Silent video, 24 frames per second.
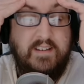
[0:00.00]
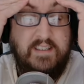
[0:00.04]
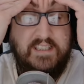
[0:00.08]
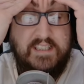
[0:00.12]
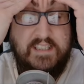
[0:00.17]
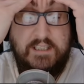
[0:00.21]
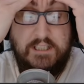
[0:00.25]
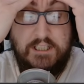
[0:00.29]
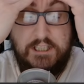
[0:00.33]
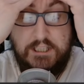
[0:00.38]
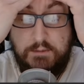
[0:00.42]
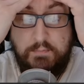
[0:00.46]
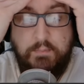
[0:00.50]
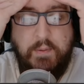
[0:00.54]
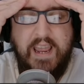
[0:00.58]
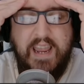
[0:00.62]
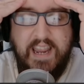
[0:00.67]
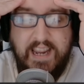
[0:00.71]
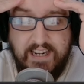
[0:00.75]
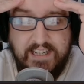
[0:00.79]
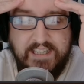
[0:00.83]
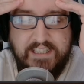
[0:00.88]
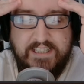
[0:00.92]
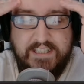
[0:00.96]

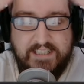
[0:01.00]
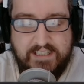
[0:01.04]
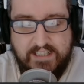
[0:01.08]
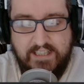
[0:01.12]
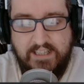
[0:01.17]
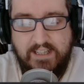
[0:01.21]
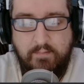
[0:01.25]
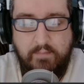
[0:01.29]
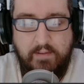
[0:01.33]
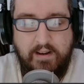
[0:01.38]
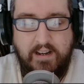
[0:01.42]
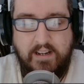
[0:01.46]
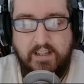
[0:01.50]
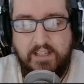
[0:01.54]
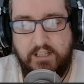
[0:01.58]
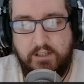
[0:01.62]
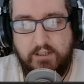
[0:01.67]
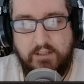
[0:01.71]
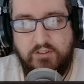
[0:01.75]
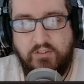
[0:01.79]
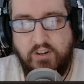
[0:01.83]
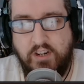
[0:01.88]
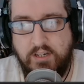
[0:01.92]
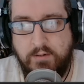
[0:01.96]
space that Middle-earth
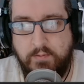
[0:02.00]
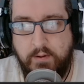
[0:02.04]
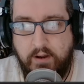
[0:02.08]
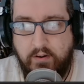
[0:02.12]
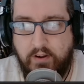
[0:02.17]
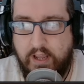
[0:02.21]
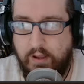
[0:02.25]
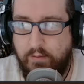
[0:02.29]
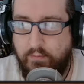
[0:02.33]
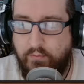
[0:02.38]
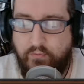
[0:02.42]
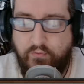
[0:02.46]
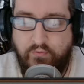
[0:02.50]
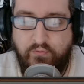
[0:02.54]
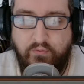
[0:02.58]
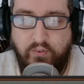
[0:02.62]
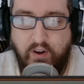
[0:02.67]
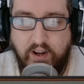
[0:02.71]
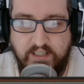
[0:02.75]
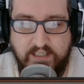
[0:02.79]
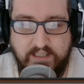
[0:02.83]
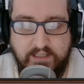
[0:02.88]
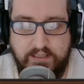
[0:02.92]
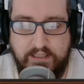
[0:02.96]
strategy battle game
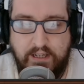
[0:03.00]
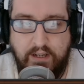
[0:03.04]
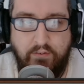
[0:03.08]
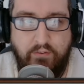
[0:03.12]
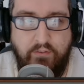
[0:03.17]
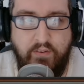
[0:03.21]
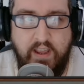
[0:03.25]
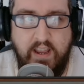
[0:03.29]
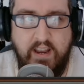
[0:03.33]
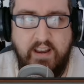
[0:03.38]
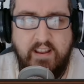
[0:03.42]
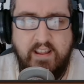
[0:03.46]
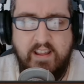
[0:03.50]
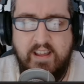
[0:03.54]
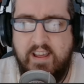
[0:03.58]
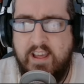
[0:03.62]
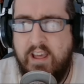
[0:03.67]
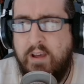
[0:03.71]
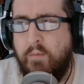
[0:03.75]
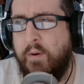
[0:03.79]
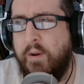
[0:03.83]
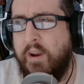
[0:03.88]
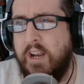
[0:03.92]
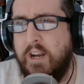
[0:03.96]
finds itself in.
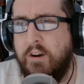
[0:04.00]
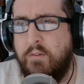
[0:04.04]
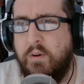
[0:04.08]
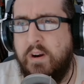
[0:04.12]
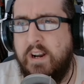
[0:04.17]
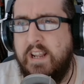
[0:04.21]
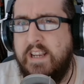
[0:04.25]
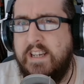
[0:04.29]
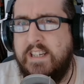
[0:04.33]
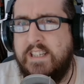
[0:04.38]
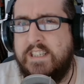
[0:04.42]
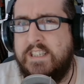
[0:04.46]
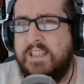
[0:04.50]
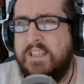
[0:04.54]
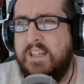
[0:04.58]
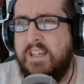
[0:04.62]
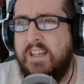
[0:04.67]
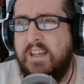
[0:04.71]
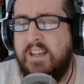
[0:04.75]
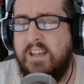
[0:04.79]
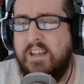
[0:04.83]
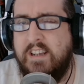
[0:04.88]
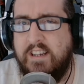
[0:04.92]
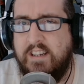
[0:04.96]
We're going to release
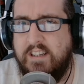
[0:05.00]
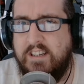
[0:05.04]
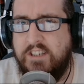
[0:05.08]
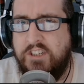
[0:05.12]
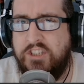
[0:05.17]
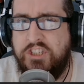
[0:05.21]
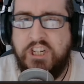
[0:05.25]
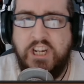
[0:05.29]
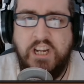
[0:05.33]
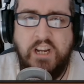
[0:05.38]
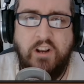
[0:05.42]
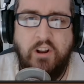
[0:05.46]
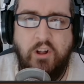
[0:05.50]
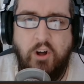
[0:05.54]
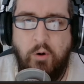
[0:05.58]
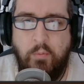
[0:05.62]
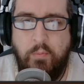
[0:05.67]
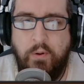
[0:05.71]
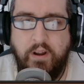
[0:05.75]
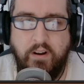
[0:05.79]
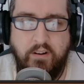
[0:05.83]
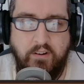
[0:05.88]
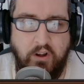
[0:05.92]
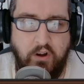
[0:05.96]

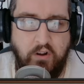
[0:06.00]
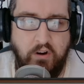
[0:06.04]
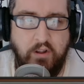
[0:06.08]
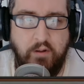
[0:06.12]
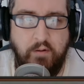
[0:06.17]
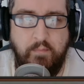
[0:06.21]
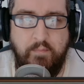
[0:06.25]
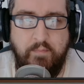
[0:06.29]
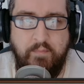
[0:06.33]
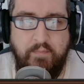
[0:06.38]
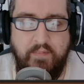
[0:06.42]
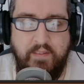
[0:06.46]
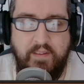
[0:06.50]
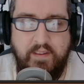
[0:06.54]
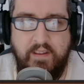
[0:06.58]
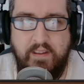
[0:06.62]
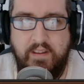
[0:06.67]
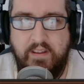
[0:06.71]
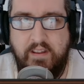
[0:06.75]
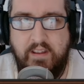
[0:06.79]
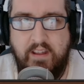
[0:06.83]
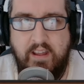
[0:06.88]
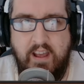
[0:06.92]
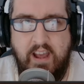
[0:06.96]
Shelob and Gollum
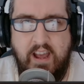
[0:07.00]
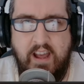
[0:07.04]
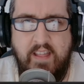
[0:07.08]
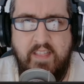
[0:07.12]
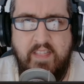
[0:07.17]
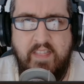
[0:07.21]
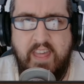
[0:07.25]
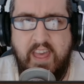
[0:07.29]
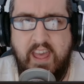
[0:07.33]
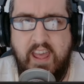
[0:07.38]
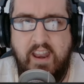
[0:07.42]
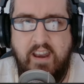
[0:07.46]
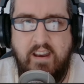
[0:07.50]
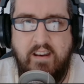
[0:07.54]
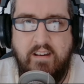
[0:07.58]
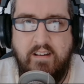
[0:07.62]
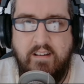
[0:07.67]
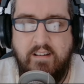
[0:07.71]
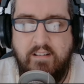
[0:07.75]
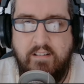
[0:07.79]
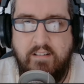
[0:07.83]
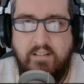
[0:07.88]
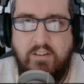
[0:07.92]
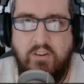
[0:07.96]
and then
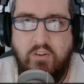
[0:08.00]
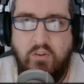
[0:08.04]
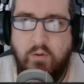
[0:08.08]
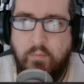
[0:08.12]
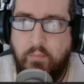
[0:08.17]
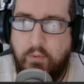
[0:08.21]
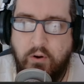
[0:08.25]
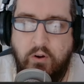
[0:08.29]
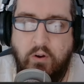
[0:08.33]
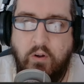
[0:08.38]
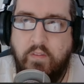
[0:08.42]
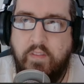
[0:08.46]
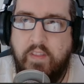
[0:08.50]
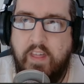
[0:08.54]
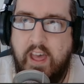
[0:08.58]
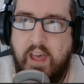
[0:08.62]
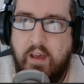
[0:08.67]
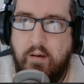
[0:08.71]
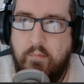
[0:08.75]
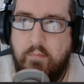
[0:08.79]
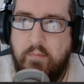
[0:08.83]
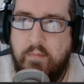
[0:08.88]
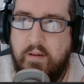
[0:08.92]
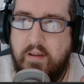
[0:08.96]
do a book on
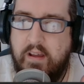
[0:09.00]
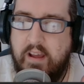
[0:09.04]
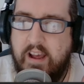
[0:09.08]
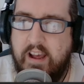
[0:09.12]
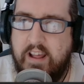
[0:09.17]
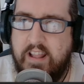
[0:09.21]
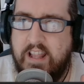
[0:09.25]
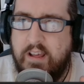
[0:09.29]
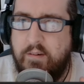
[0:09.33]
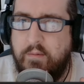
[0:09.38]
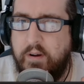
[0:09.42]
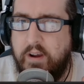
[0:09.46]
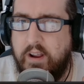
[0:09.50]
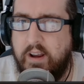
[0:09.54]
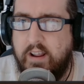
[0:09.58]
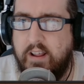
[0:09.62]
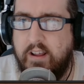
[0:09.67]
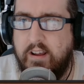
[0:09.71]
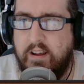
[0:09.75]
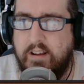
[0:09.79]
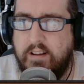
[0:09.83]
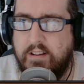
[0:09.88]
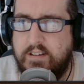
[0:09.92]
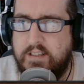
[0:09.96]
them, and then we're going
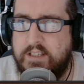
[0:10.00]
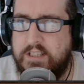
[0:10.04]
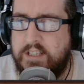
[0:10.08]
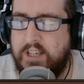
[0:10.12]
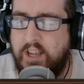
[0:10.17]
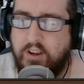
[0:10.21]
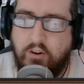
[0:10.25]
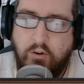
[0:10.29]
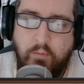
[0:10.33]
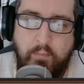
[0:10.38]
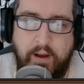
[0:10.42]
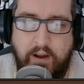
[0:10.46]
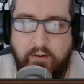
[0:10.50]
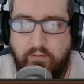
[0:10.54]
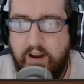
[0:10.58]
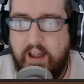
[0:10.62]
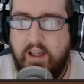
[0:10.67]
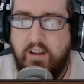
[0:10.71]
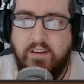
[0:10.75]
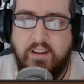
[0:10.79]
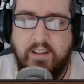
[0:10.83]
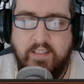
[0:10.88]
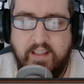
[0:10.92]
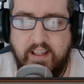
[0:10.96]
to cycle back
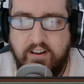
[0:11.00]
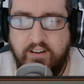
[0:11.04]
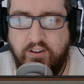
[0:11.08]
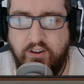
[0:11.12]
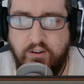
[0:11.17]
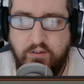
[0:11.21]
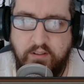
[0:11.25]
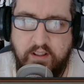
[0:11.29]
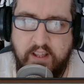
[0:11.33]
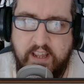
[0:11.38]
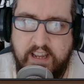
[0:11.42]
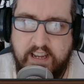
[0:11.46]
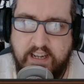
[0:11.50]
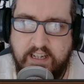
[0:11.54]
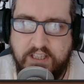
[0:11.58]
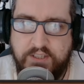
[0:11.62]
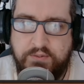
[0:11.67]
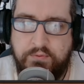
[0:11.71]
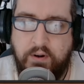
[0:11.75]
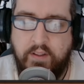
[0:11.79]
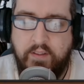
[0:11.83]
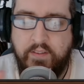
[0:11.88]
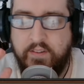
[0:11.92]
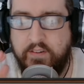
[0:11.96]
round and then do these
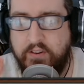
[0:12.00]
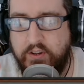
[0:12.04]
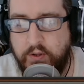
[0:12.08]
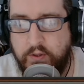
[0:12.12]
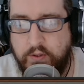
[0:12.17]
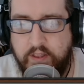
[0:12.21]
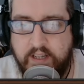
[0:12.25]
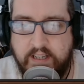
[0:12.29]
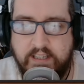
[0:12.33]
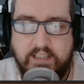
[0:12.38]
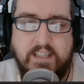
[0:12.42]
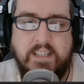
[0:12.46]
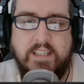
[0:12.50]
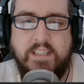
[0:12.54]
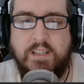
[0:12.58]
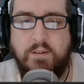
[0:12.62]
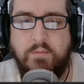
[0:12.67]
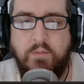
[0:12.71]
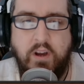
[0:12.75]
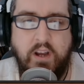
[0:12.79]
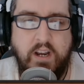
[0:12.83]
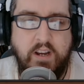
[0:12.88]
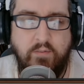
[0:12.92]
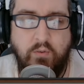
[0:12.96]
rather than do things in some
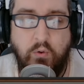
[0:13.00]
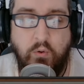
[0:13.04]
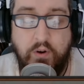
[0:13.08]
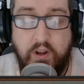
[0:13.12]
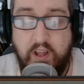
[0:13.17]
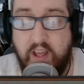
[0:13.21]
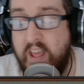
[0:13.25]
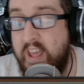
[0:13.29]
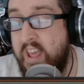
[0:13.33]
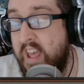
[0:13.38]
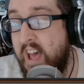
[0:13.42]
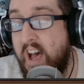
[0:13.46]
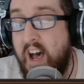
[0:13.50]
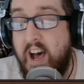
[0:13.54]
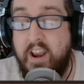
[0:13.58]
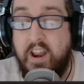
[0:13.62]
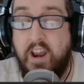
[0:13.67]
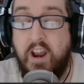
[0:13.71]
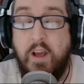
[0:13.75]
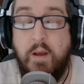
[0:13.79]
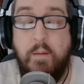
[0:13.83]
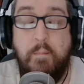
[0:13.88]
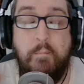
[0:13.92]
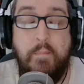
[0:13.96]
kind of order. I don't
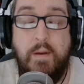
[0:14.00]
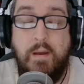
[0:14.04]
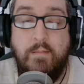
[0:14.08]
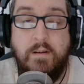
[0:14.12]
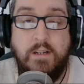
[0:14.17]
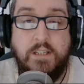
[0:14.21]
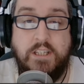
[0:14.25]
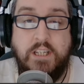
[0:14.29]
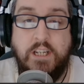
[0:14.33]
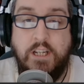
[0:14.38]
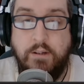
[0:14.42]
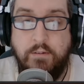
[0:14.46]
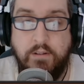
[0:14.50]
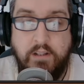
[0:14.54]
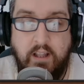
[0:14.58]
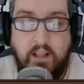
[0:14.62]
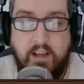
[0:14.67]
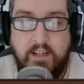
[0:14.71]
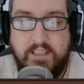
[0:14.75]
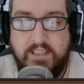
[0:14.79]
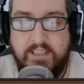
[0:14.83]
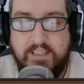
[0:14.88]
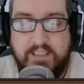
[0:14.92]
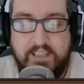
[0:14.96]
know. Maybe it's to do with
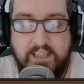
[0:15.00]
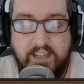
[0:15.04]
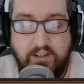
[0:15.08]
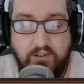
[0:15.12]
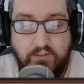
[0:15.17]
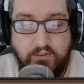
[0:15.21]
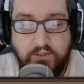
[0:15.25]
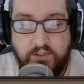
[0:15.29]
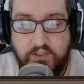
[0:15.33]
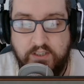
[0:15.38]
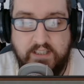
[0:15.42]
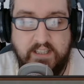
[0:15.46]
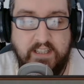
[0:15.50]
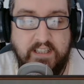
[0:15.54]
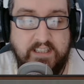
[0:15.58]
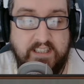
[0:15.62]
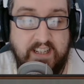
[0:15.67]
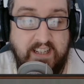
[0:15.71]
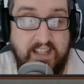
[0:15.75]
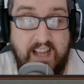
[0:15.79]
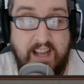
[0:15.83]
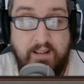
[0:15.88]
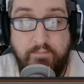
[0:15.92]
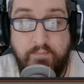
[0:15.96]
licensing and all sorts of things
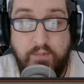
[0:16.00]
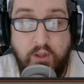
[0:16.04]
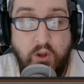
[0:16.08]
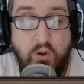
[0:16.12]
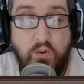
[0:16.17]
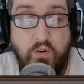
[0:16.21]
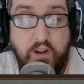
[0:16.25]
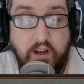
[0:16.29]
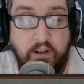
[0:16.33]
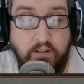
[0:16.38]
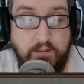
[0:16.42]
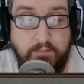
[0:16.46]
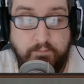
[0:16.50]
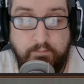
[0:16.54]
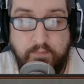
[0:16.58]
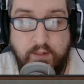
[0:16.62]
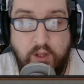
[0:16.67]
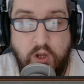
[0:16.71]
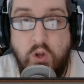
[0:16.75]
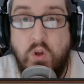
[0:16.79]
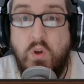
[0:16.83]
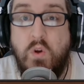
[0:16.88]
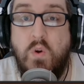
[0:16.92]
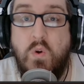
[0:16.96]
like that. Who
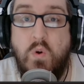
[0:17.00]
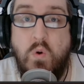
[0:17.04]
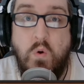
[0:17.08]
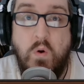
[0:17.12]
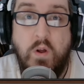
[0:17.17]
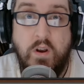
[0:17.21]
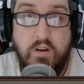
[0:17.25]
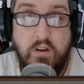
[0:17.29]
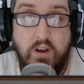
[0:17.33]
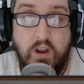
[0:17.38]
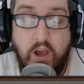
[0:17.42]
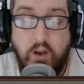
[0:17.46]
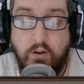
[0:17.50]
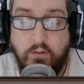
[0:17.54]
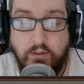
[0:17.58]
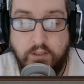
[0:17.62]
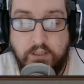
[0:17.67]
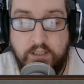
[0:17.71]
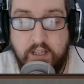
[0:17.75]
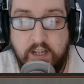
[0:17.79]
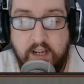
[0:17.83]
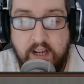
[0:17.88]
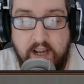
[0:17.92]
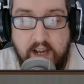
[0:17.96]

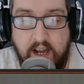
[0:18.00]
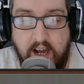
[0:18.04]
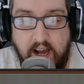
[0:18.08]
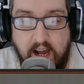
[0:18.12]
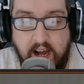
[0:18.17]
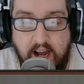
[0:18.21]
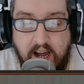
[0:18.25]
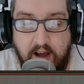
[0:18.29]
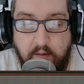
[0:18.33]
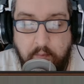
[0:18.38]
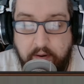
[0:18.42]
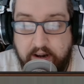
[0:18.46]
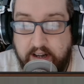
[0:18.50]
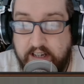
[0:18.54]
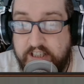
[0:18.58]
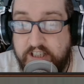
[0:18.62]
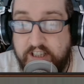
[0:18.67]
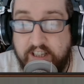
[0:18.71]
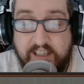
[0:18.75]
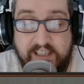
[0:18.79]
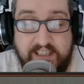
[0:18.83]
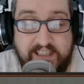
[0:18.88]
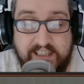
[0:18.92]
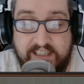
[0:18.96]
knows? But it's
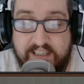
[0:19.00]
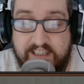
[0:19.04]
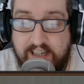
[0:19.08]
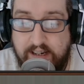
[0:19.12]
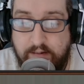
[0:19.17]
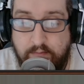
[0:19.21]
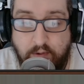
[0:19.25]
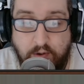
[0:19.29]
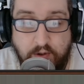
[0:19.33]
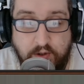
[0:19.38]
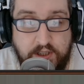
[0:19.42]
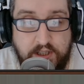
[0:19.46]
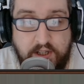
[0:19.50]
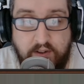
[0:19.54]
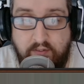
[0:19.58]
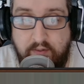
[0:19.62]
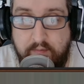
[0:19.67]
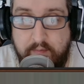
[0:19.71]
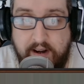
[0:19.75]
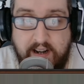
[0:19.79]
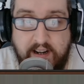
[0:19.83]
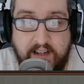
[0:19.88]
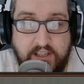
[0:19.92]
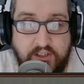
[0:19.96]
nice to see more stuff from
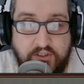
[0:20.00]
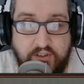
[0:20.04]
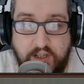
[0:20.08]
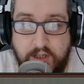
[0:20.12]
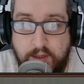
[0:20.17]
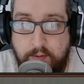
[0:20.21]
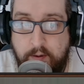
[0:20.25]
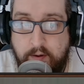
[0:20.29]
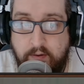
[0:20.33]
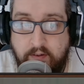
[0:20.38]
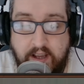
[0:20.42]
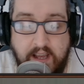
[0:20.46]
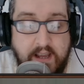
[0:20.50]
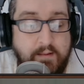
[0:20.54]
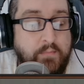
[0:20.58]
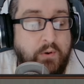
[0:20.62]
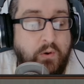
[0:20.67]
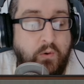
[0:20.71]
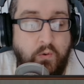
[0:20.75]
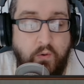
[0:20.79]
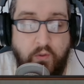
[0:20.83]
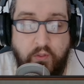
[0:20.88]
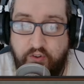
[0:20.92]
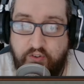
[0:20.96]
Middle-earth strategy battle game
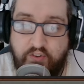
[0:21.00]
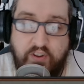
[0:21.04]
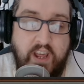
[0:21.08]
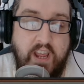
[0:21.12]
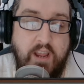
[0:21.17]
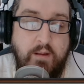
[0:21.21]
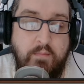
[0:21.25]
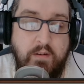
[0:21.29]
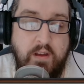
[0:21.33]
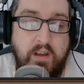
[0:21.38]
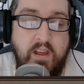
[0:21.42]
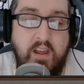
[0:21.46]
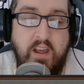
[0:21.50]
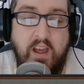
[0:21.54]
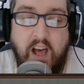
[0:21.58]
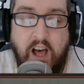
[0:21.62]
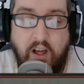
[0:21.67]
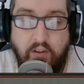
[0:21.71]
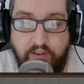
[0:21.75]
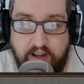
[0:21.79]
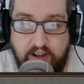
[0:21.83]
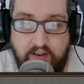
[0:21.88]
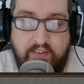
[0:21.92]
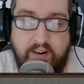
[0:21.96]
all the same.
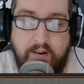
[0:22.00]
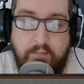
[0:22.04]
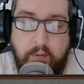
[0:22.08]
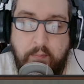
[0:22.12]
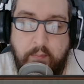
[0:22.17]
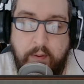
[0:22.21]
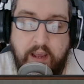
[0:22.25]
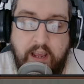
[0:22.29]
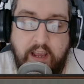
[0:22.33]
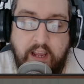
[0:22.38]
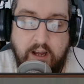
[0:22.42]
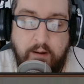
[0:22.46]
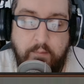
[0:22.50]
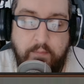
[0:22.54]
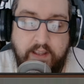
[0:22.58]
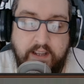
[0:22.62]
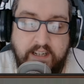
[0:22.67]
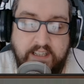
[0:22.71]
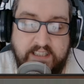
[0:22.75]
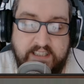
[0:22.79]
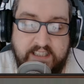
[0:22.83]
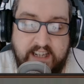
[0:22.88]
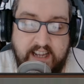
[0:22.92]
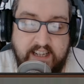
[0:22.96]
I'll definitely be picking up
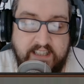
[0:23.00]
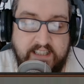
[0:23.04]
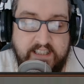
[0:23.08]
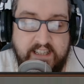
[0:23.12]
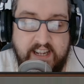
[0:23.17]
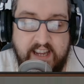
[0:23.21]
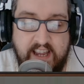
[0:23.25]
these sets